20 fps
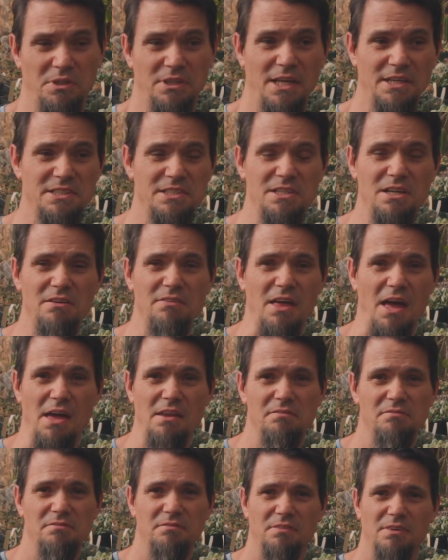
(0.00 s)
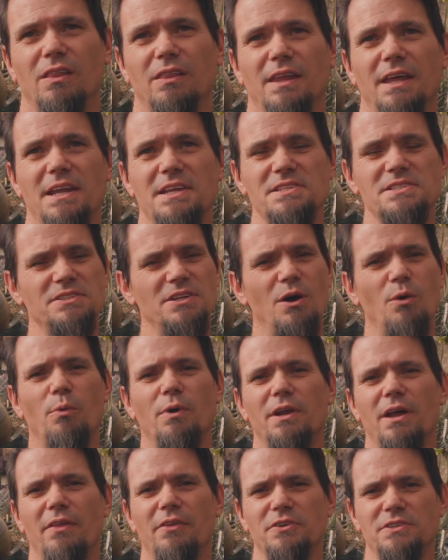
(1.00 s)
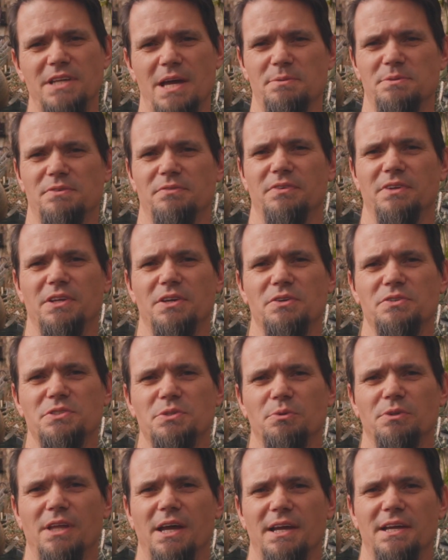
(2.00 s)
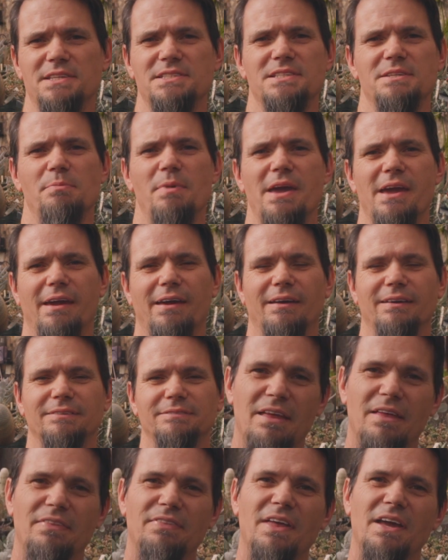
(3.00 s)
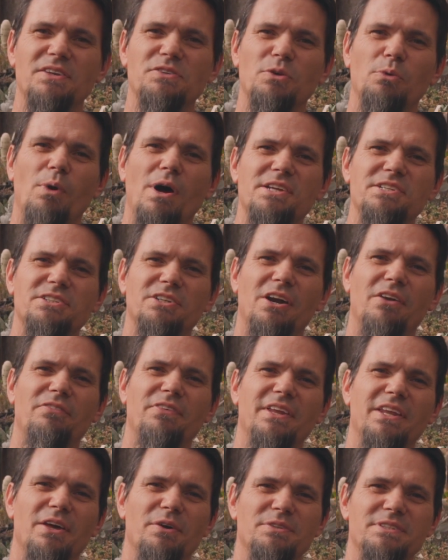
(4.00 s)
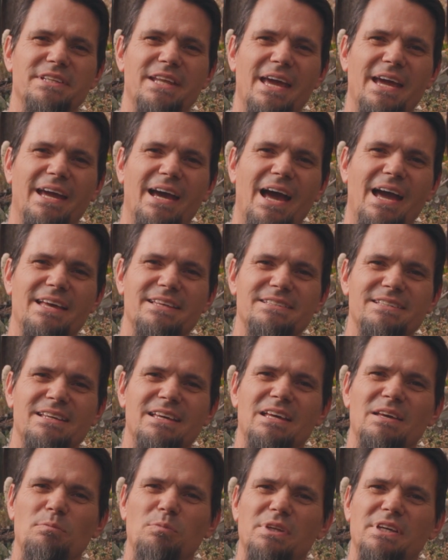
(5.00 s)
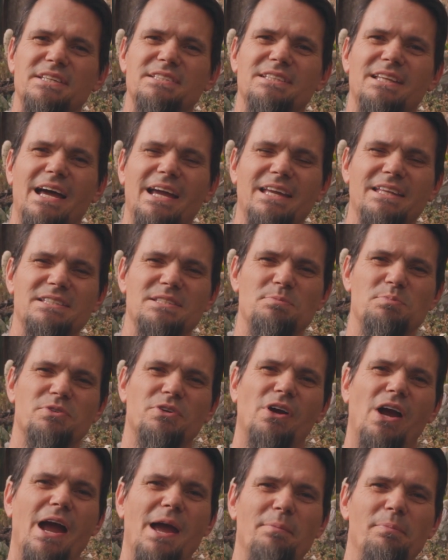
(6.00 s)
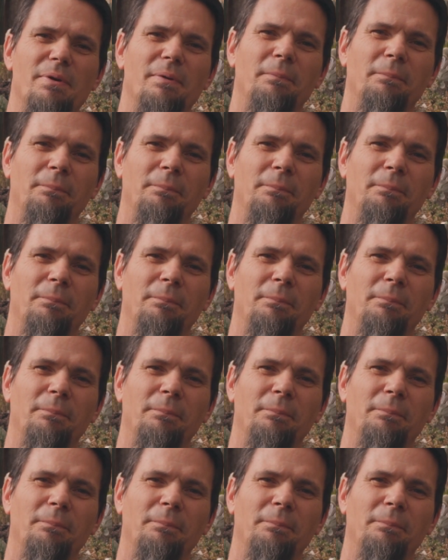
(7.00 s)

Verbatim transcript: We'd like to know that. Let us know what other types of videos you would like us to make. Thanks for watching our video today, guys. Please like and subscribe.